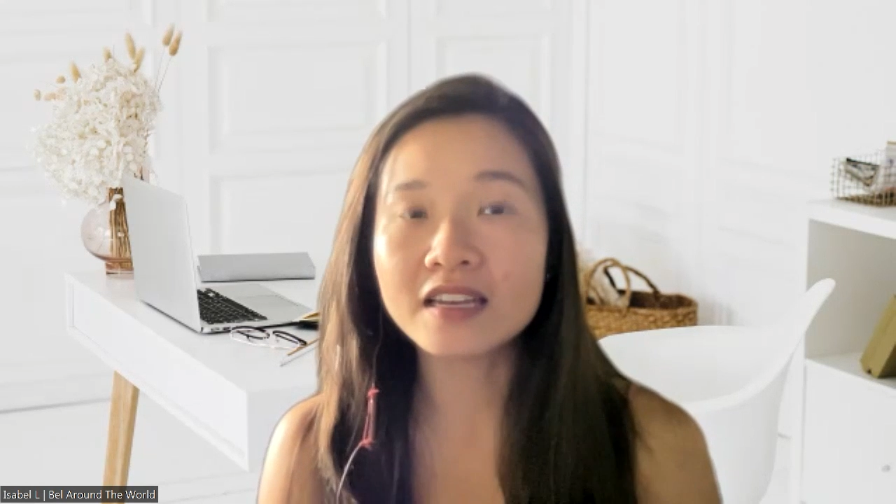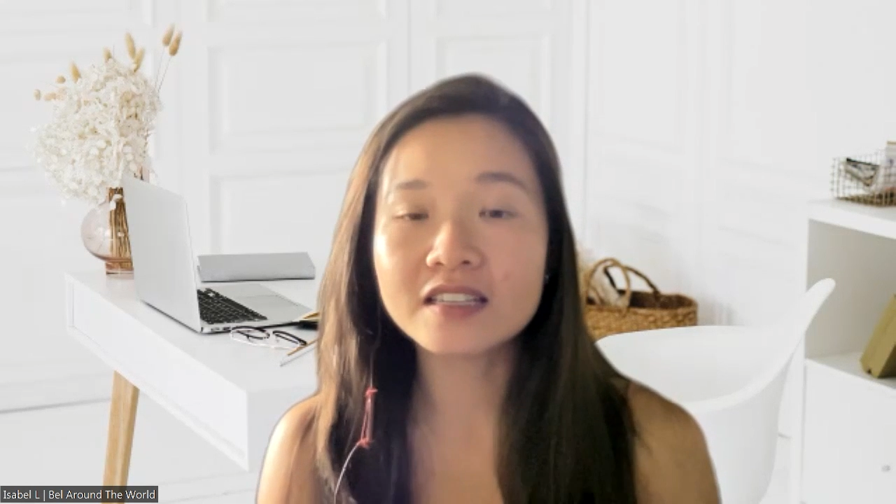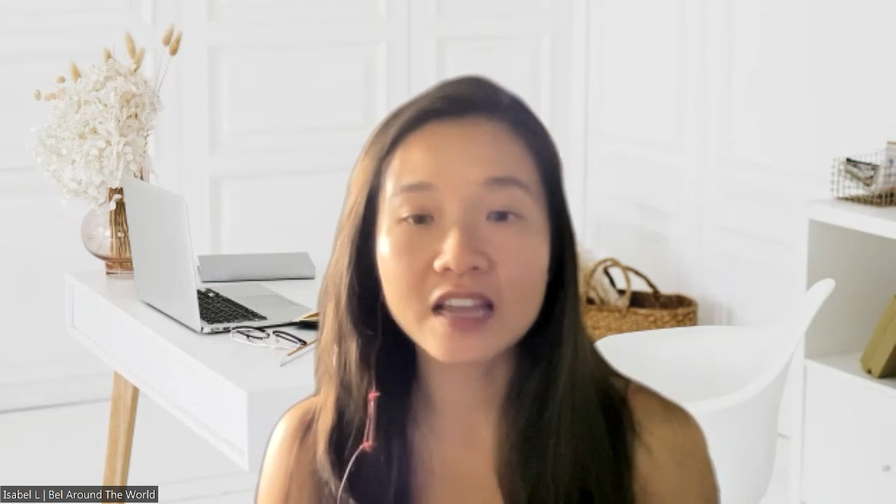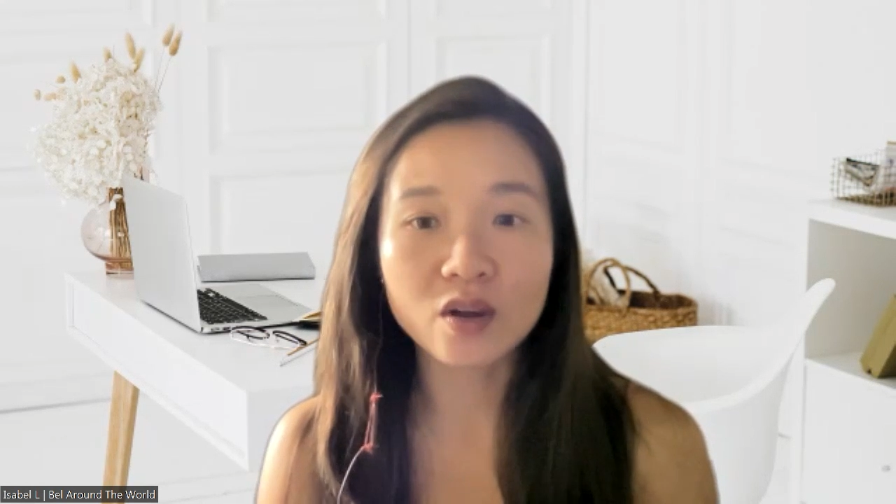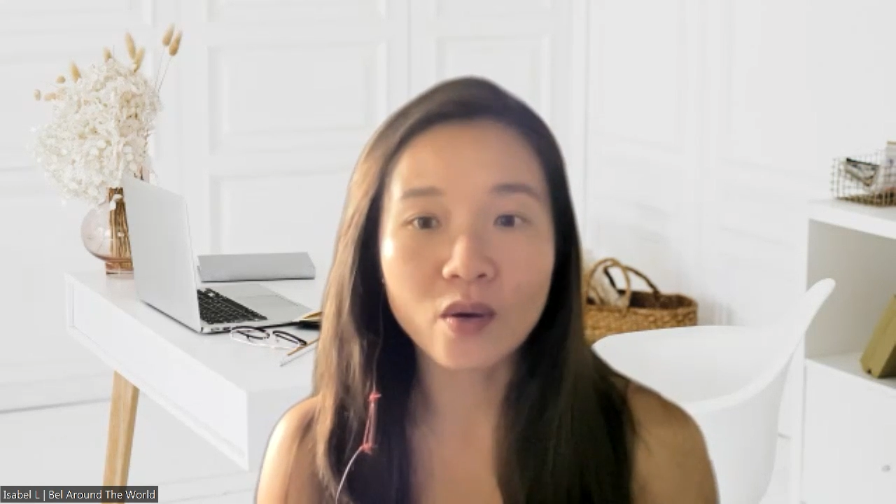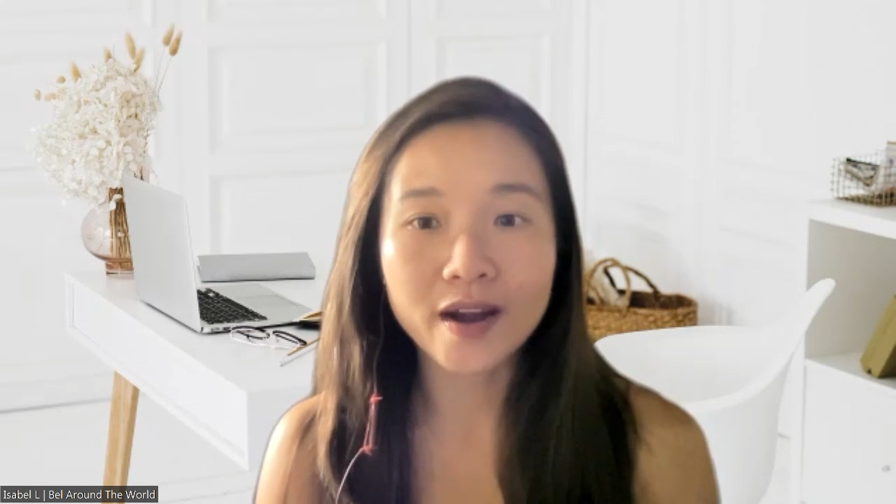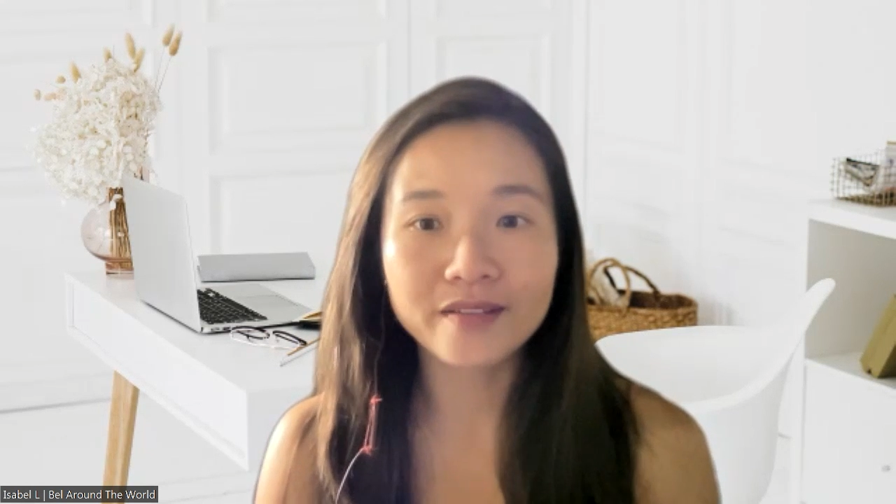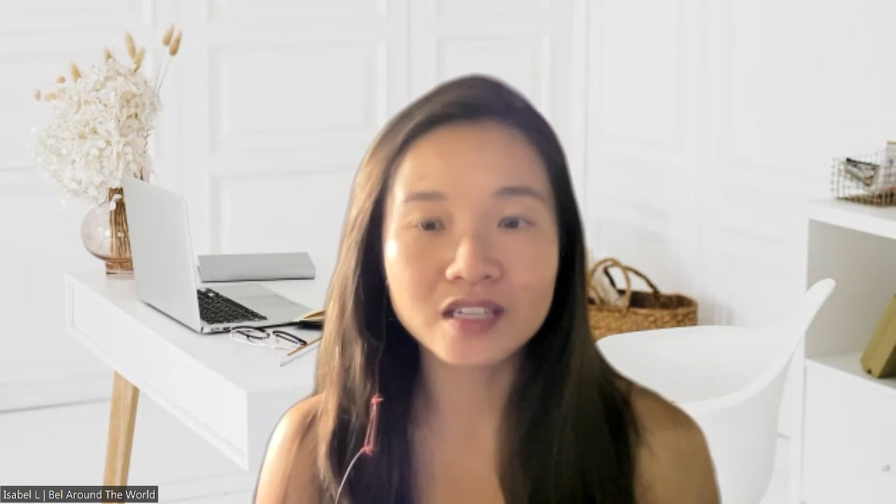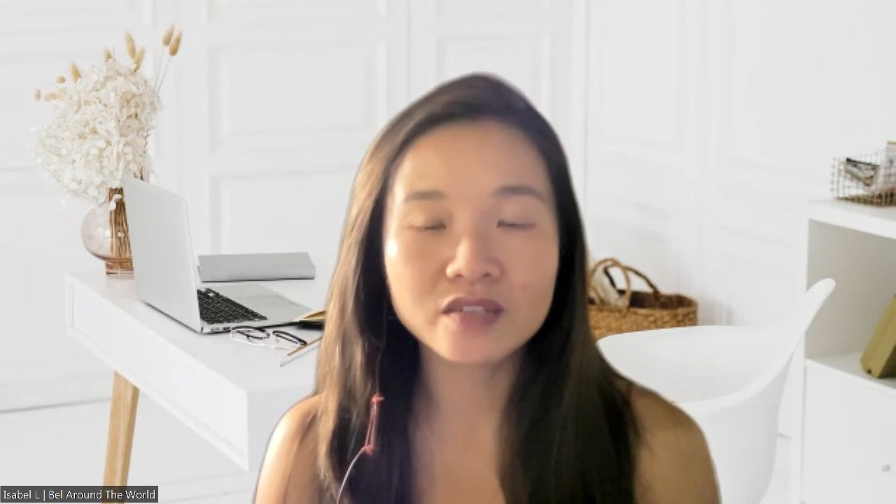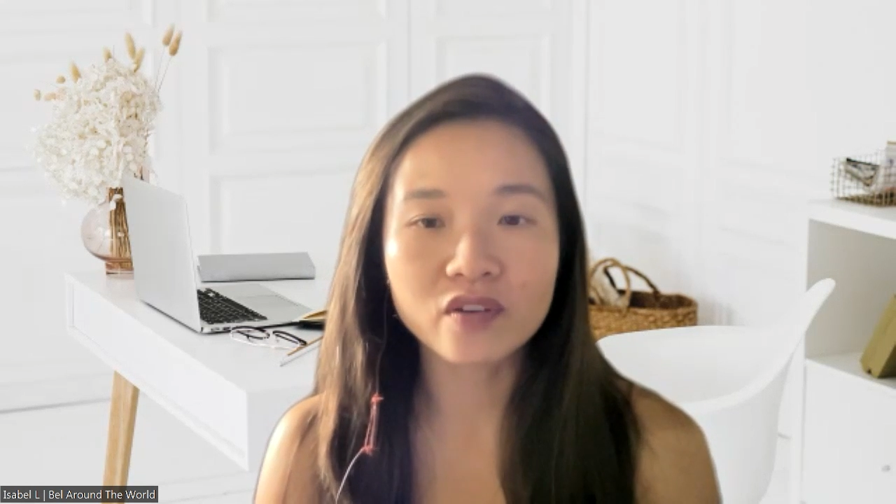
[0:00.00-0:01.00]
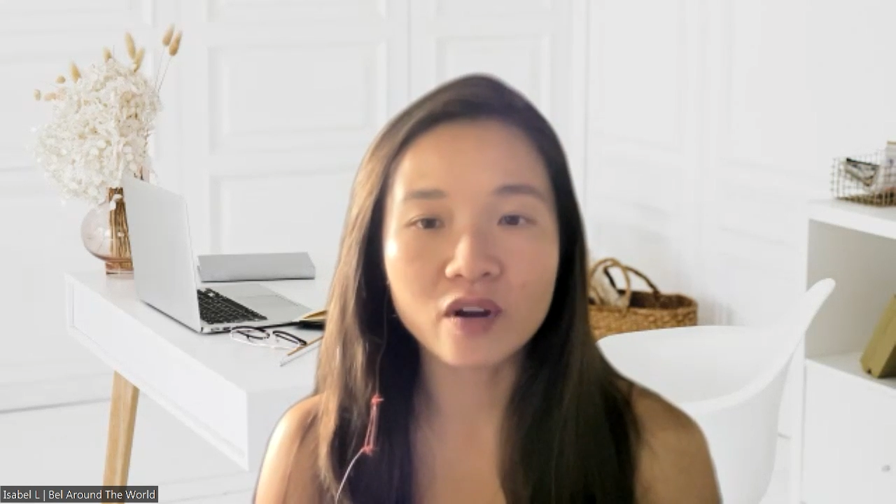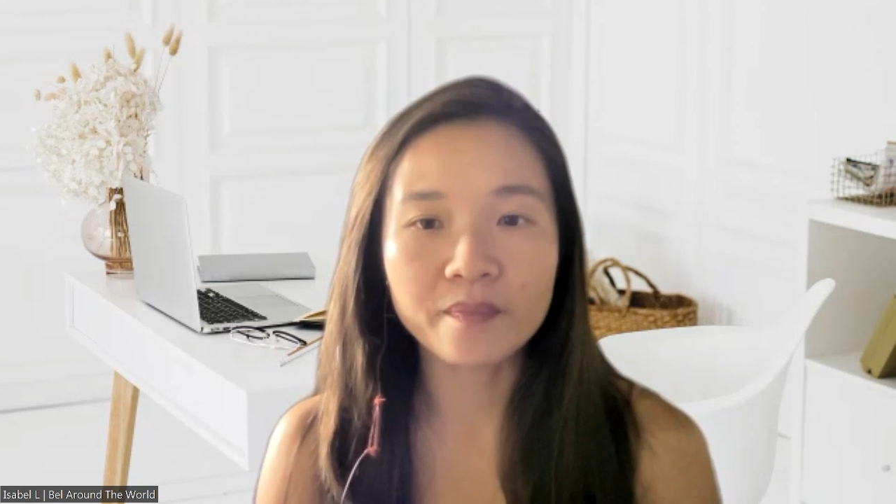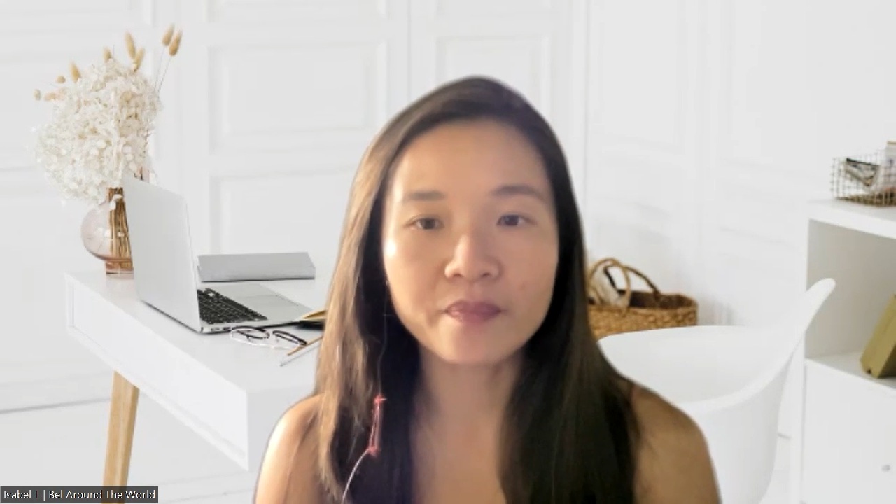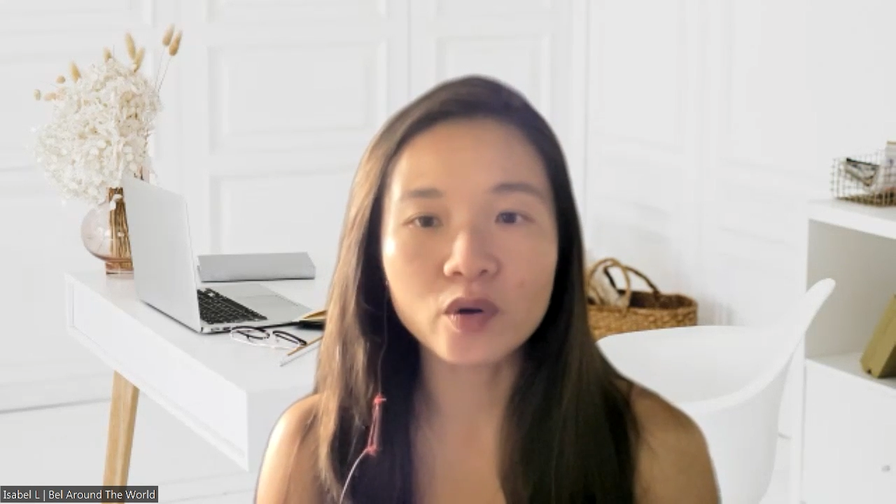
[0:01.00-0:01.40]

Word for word: at least inquiries from